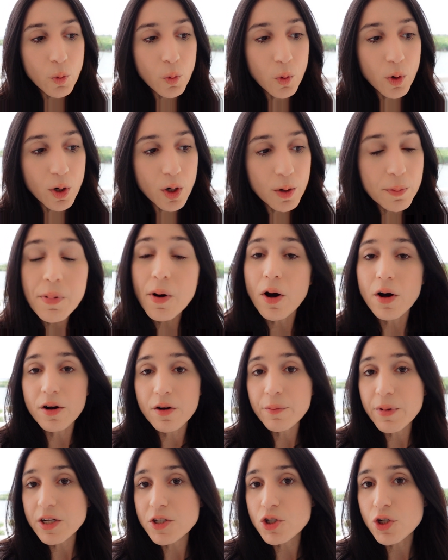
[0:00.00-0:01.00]
were
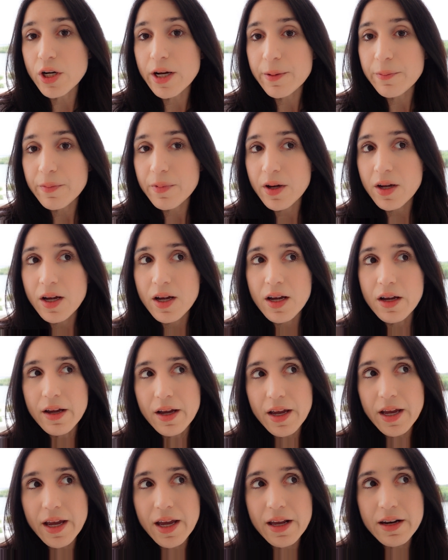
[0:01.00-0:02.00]
part of my trip,
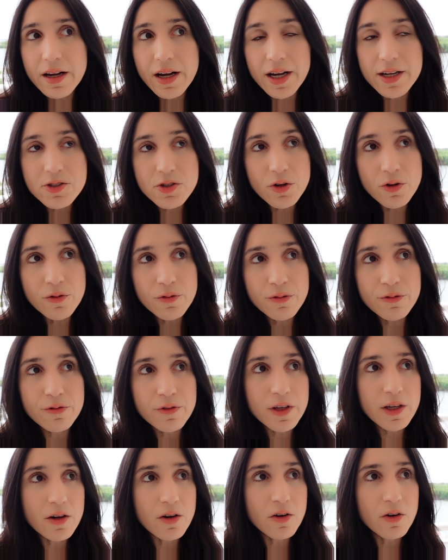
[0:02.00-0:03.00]
and I don't
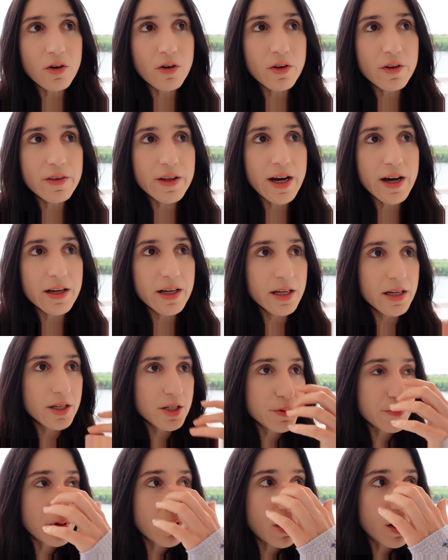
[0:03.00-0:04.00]
feel that it
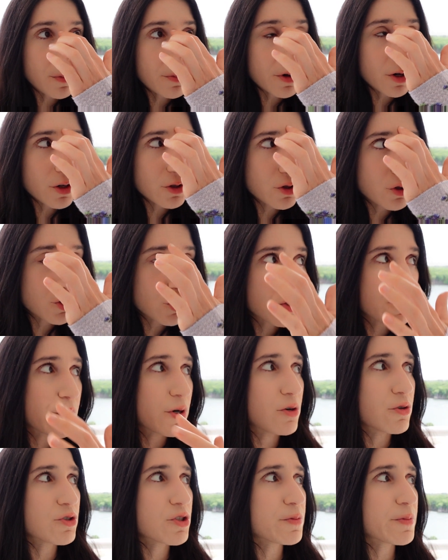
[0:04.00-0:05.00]
is proper to just
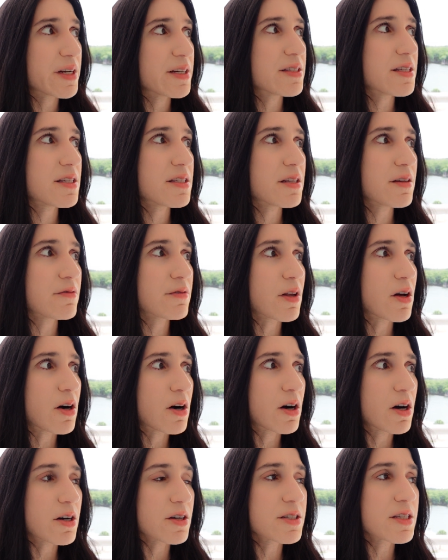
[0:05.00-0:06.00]
post my Disney
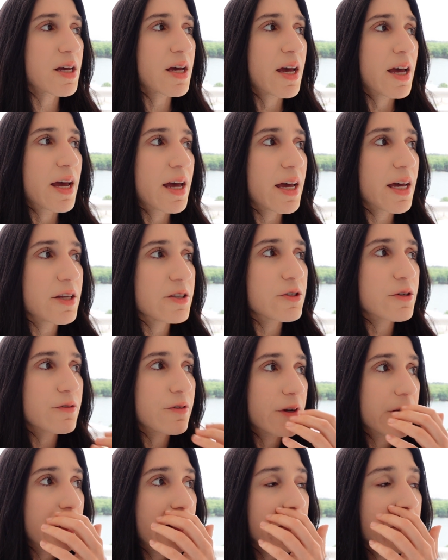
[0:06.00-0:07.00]
vlogs and to
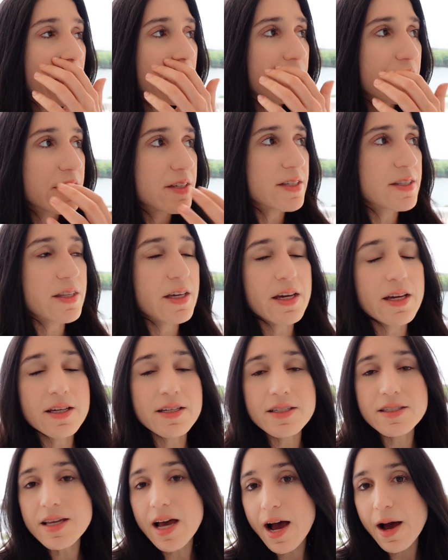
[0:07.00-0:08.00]
forget that these
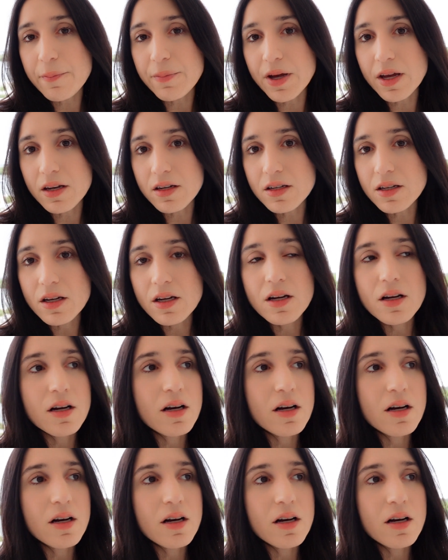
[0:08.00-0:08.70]
things happened.